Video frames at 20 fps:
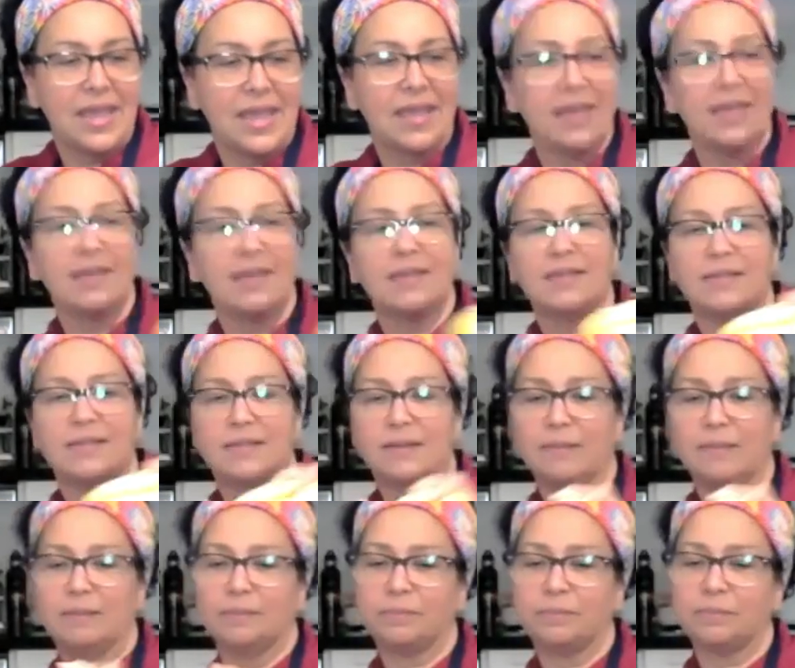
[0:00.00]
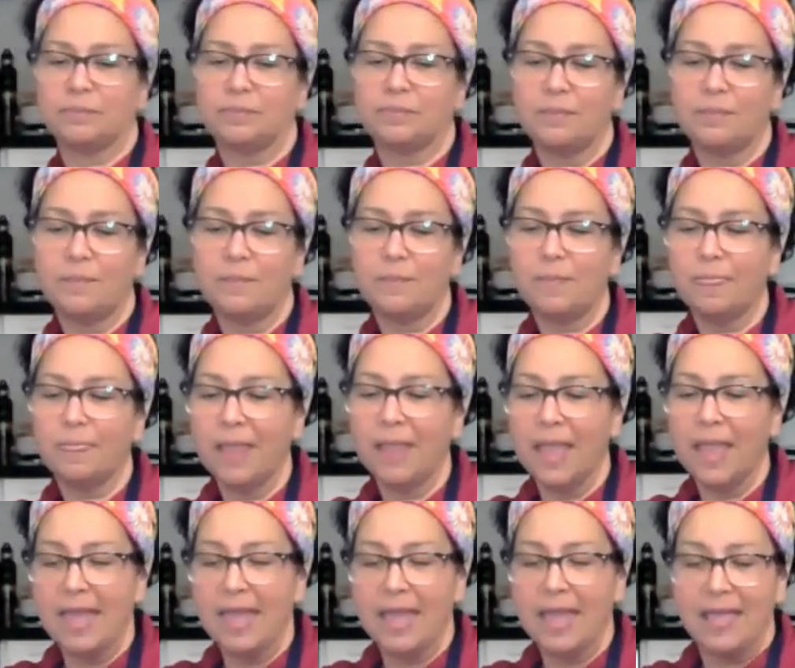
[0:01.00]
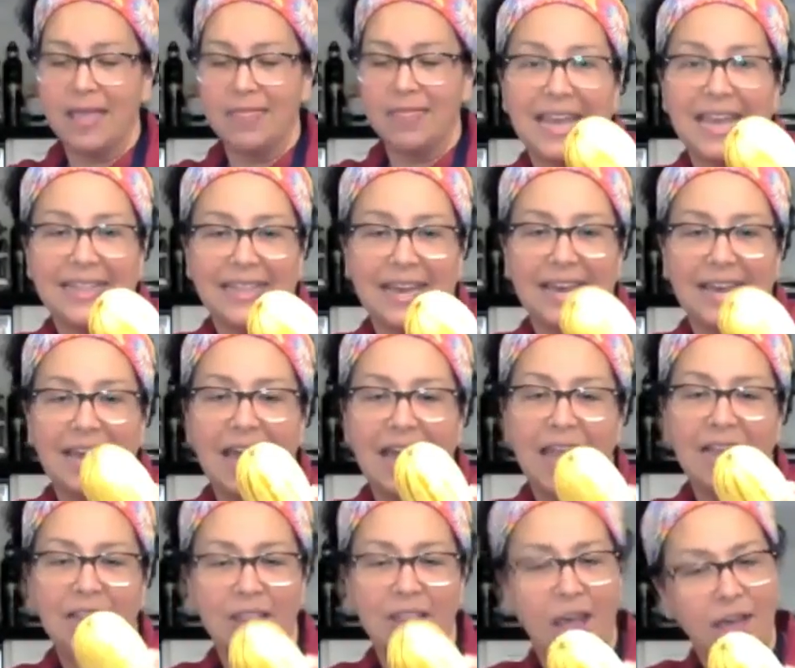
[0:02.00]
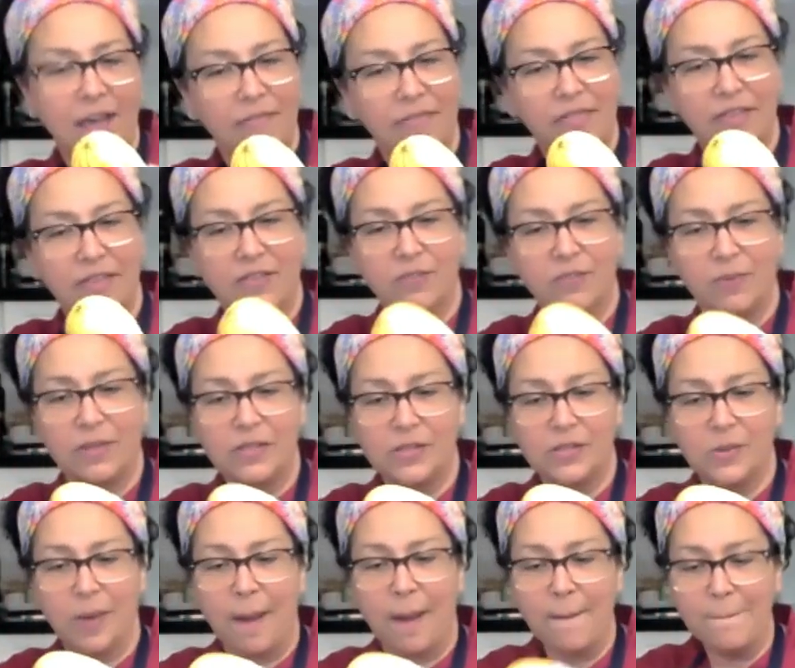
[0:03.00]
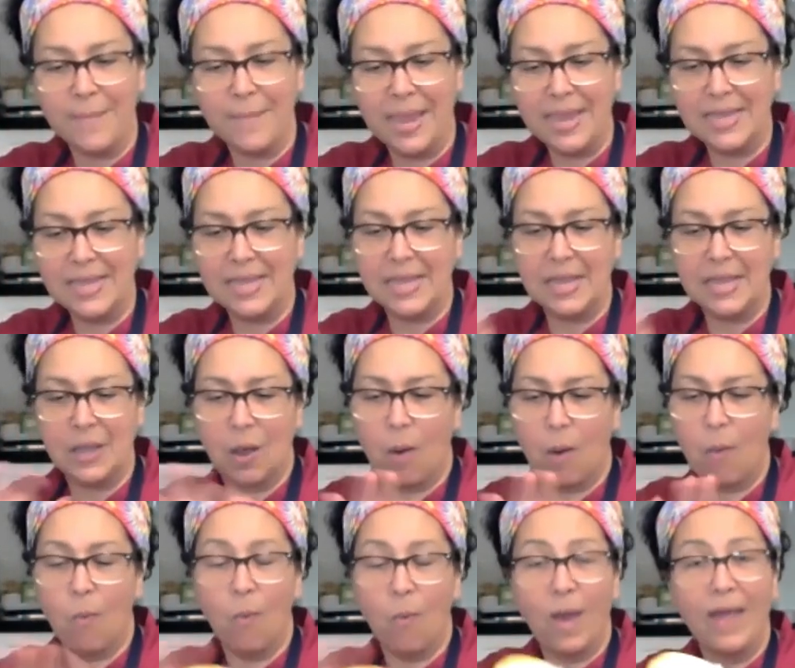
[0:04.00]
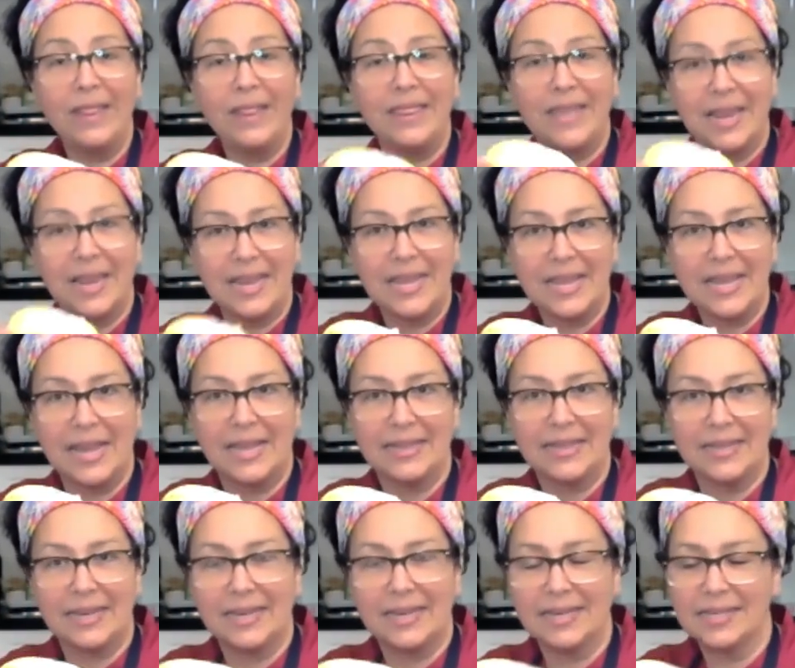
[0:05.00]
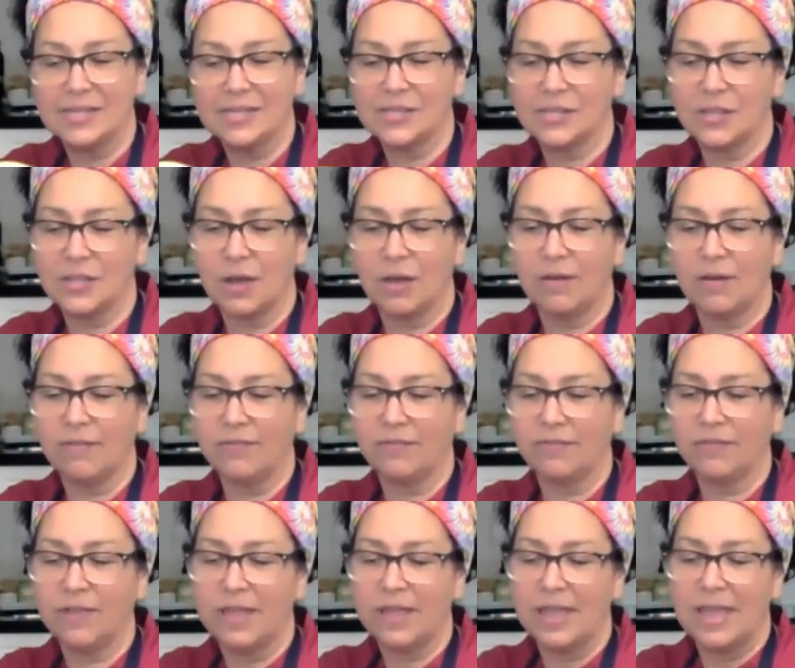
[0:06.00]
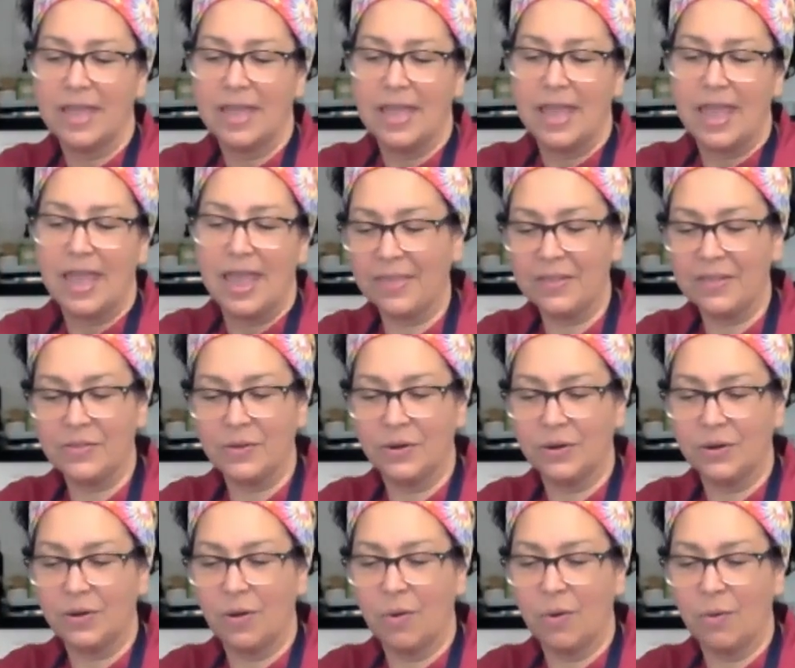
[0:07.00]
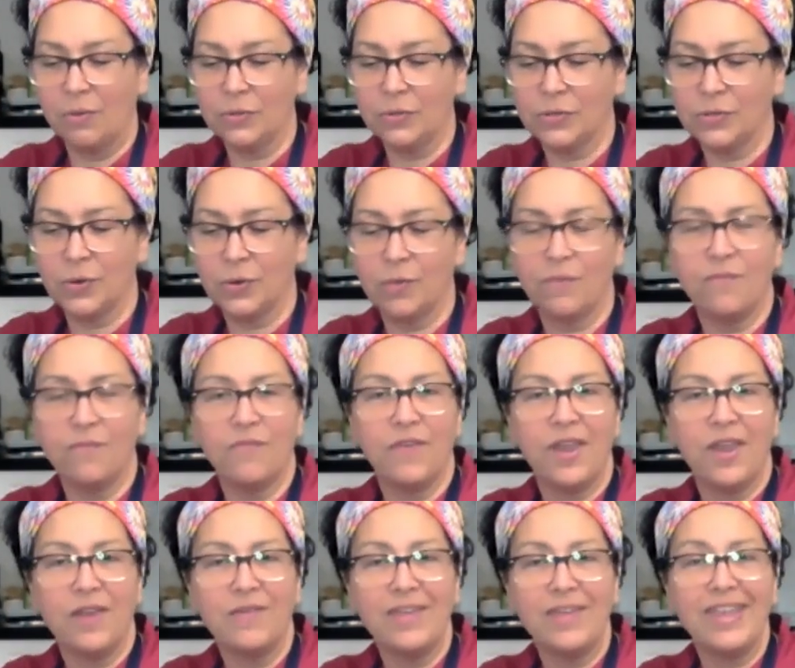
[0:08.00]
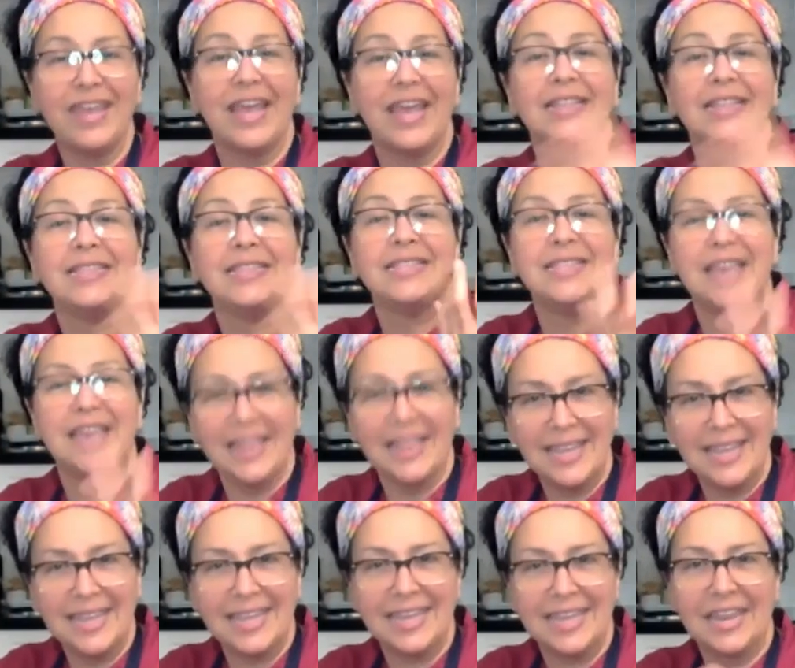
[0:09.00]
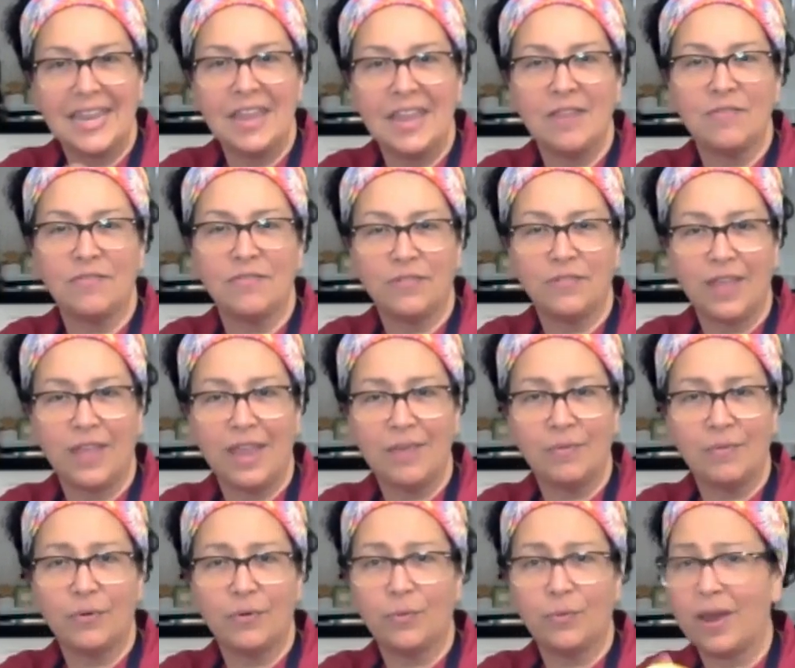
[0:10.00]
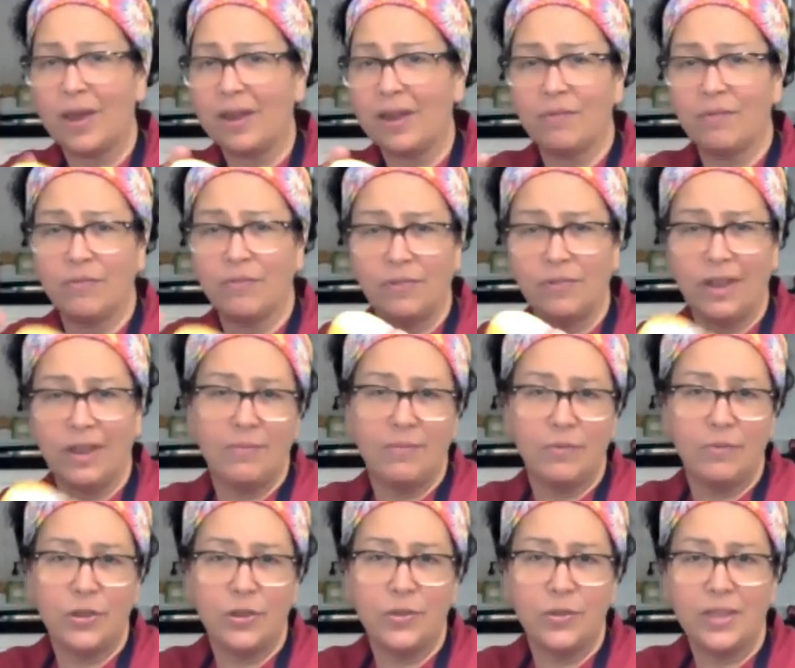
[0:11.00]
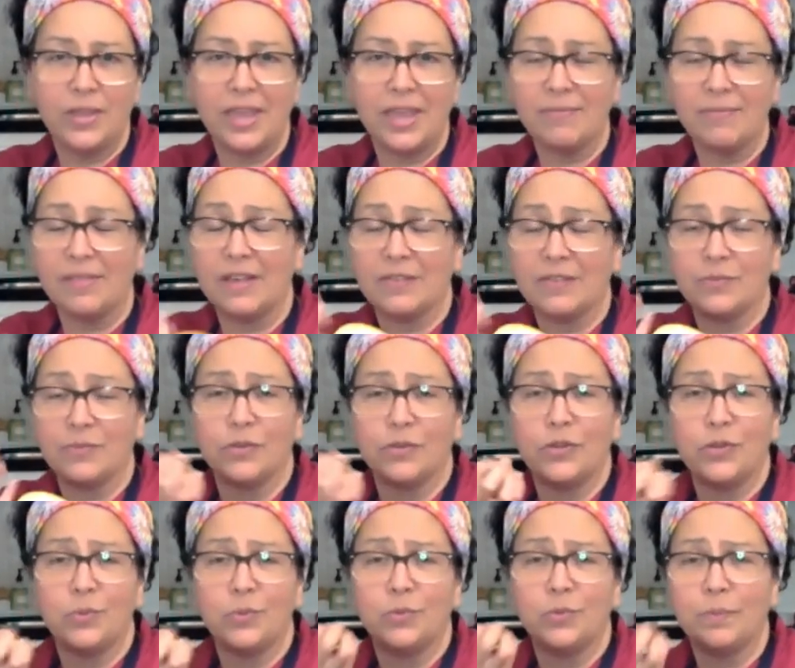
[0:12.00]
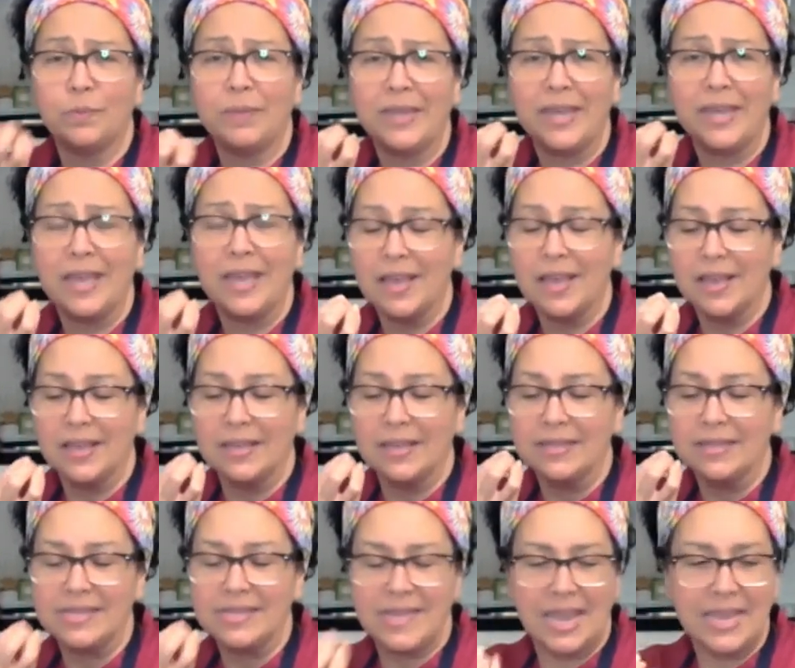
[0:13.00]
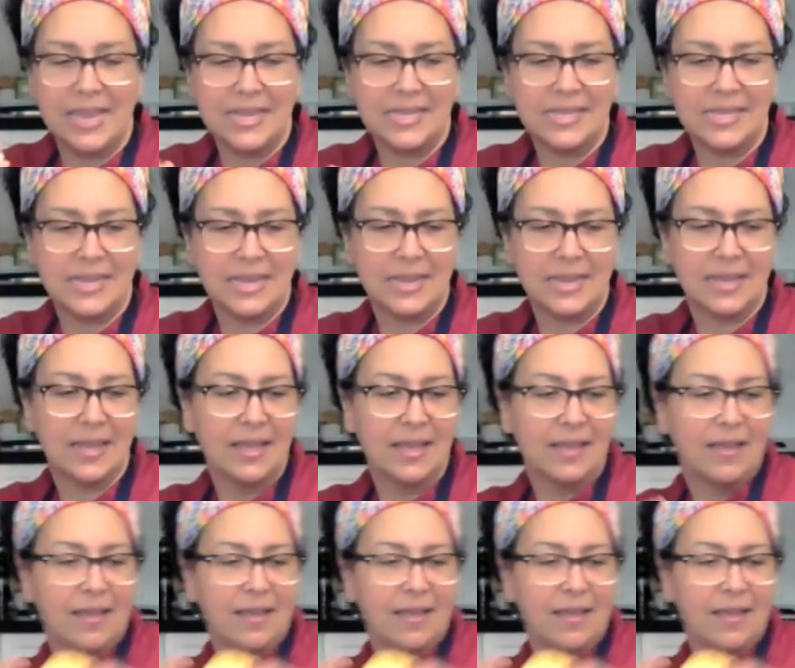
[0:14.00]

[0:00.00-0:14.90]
is delicata. I love this one. So I'm making one delicata stuff. These are also very delicate in flavor. Whatever flavor you give, that's what you will be tasting.